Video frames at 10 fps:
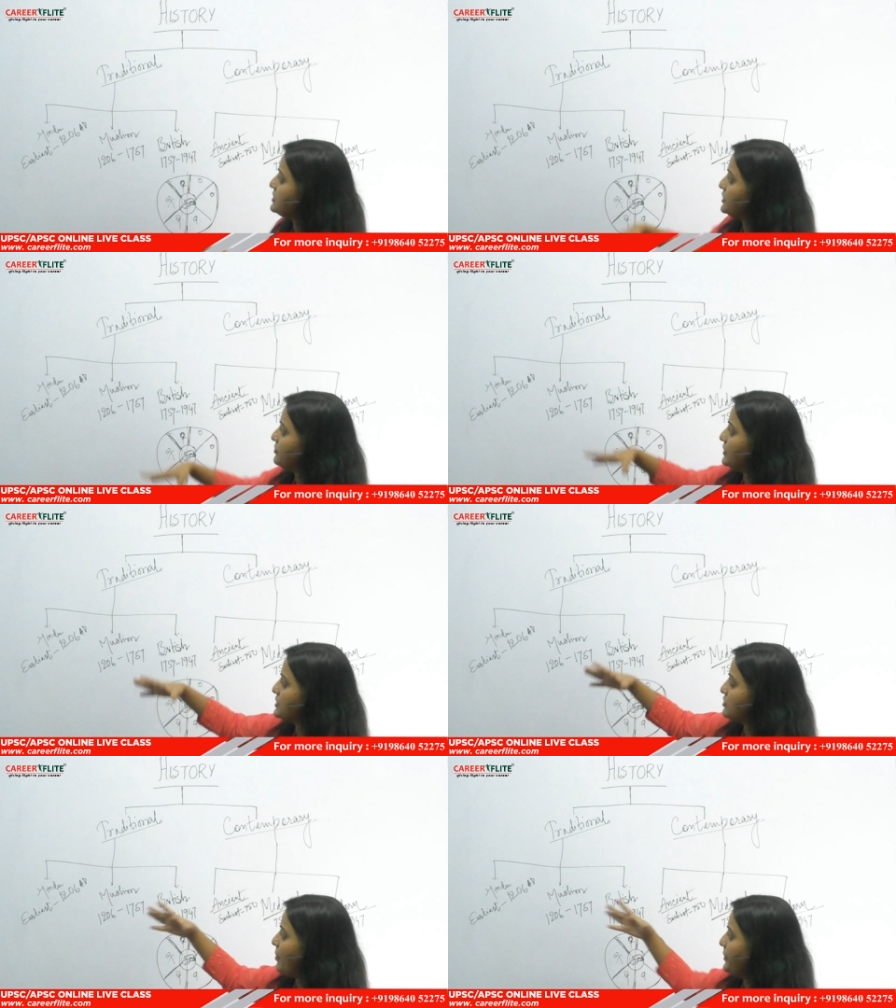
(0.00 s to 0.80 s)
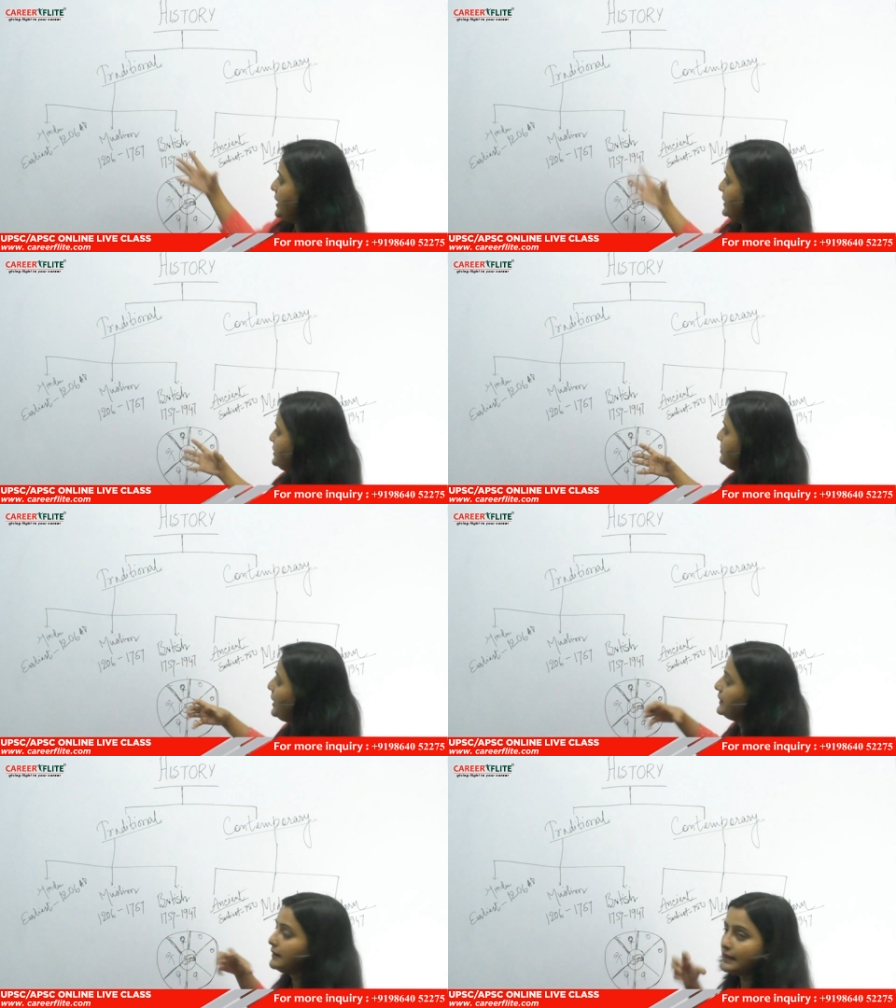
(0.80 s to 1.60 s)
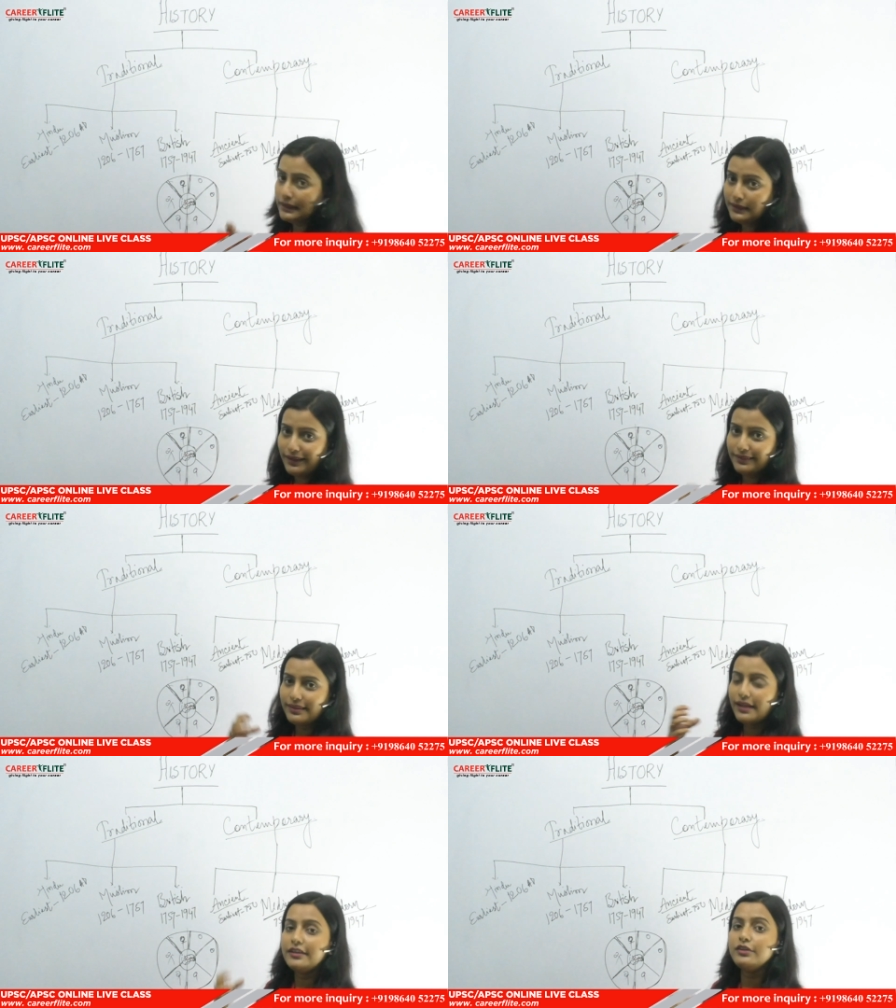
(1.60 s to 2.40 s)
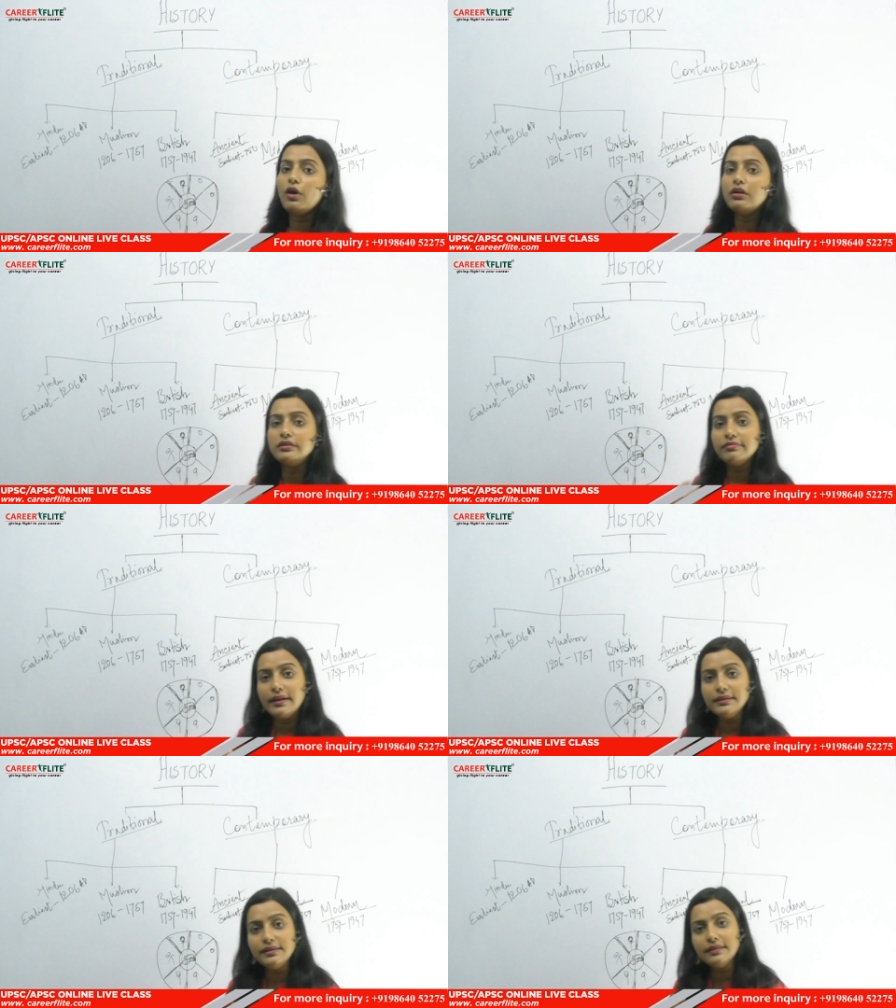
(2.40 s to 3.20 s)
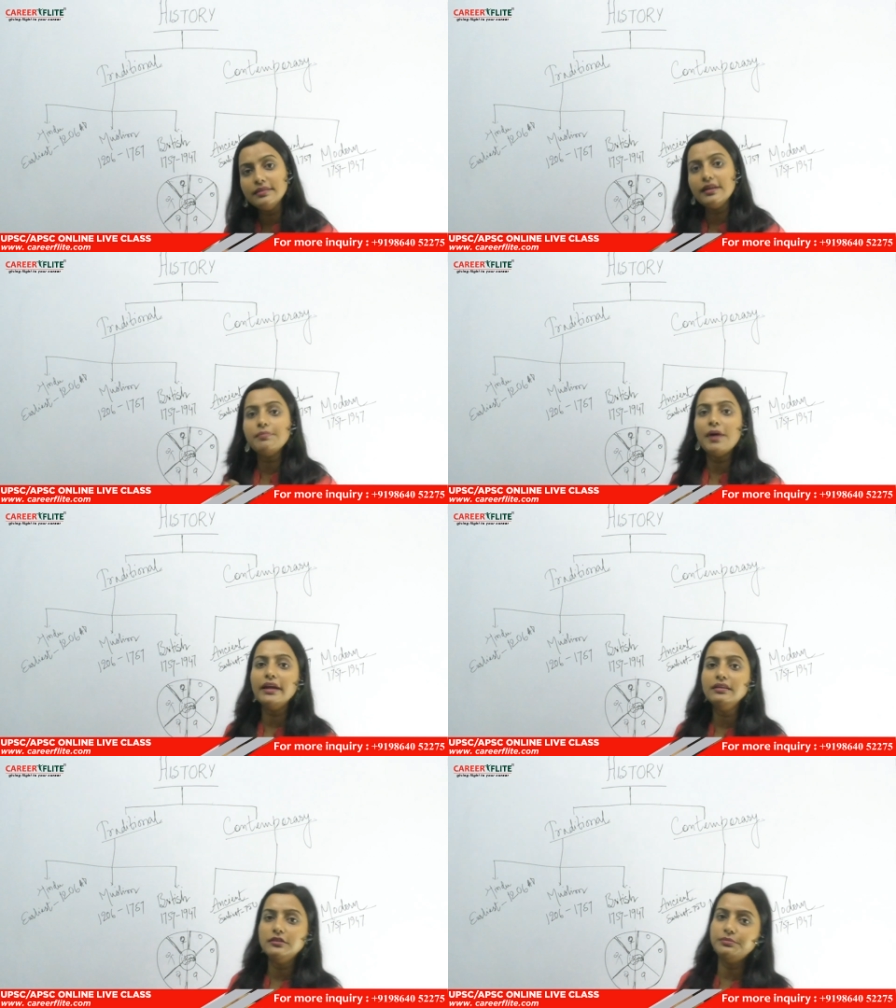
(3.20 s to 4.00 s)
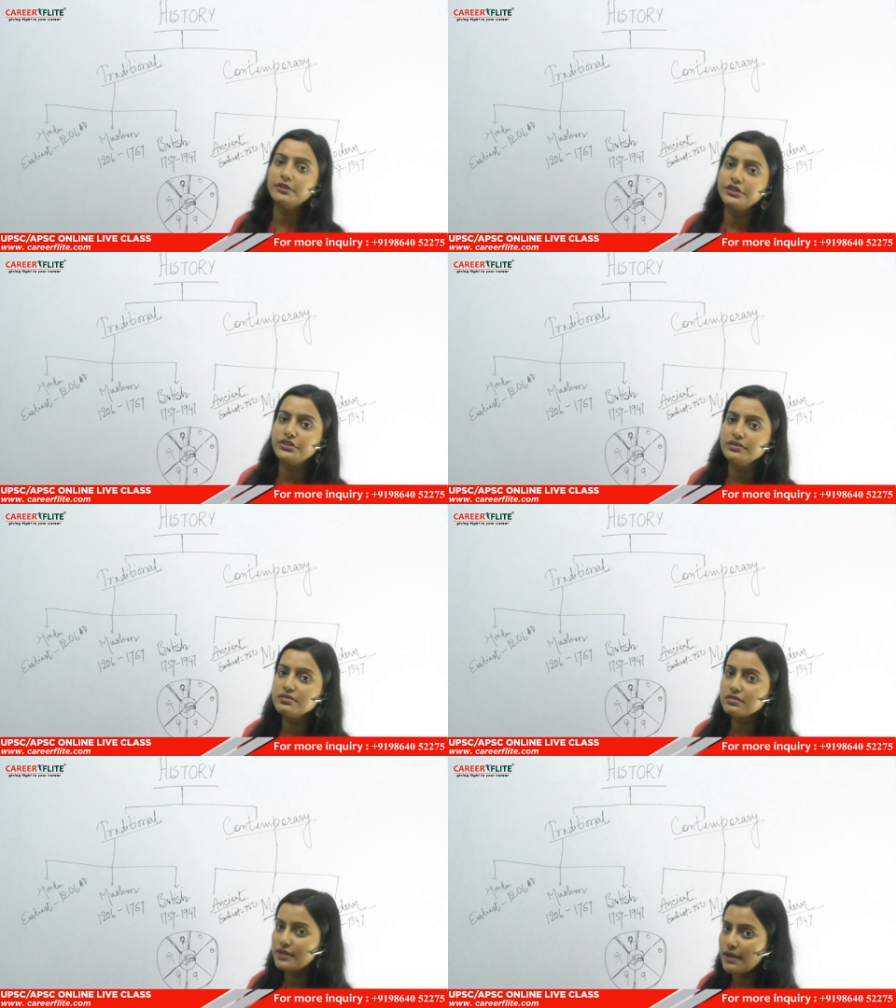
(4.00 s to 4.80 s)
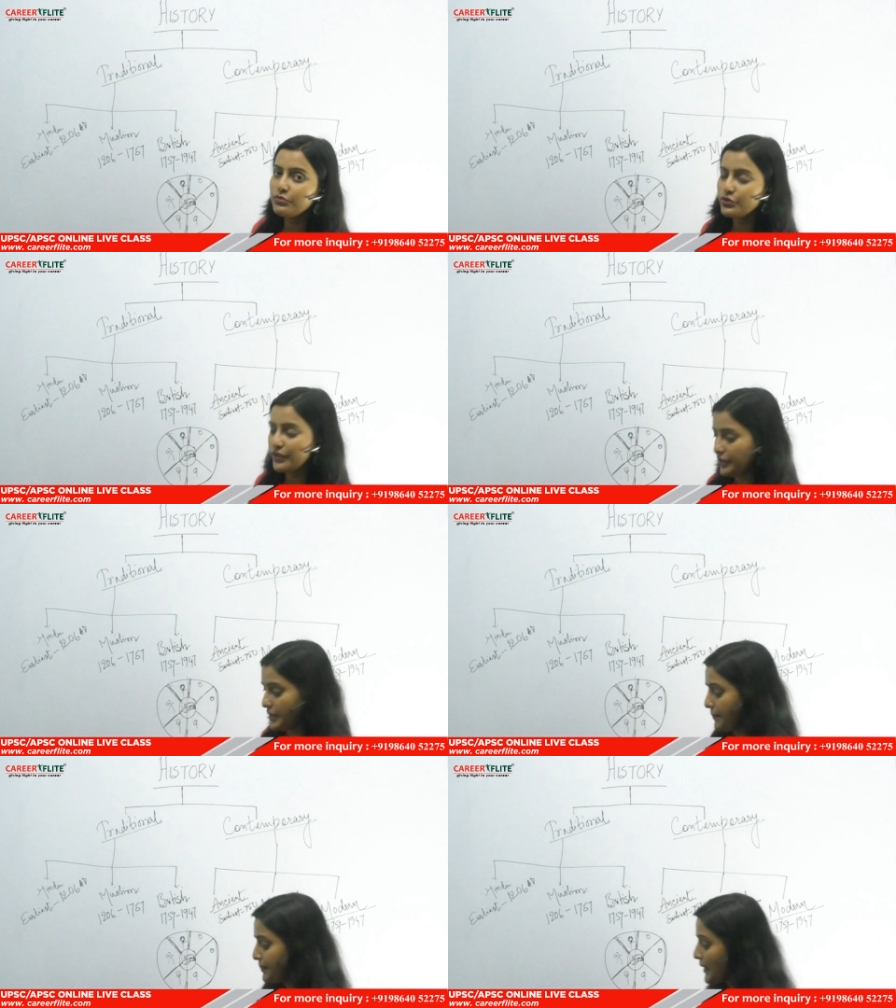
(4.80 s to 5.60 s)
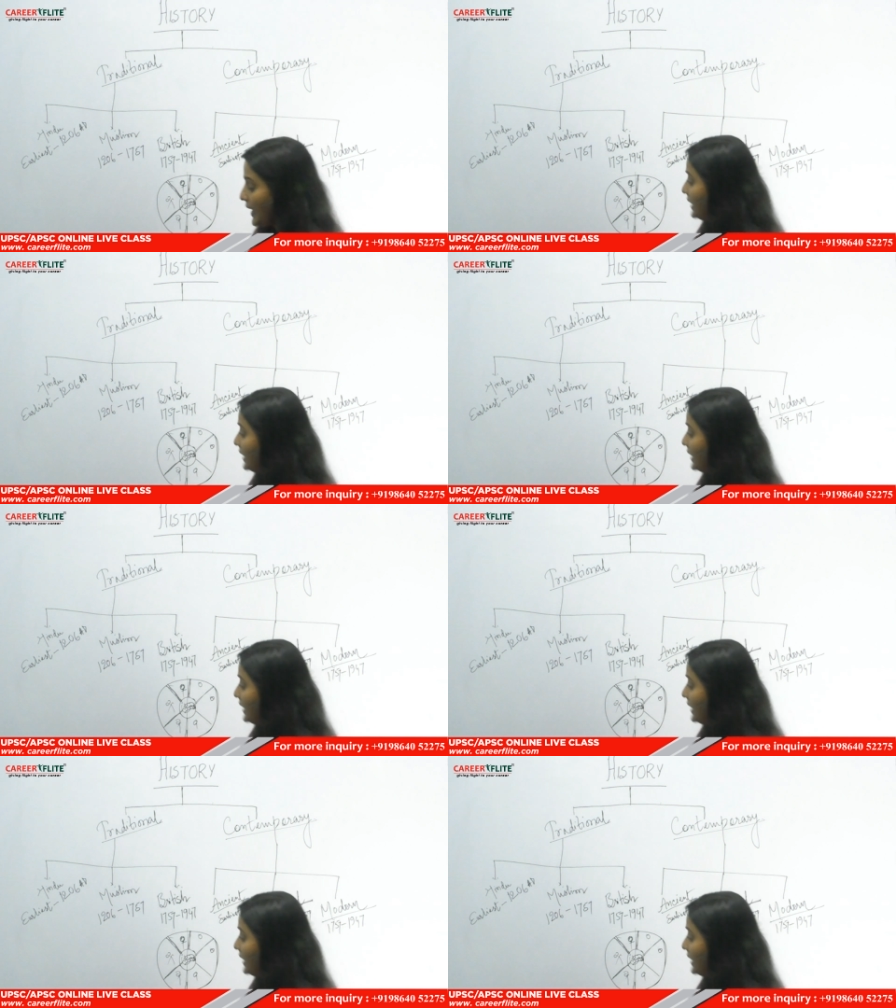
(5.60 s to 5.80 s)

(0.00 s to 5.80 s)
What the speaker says: it was dominated by the king and then it got divided and thereby the Britishers came to India, and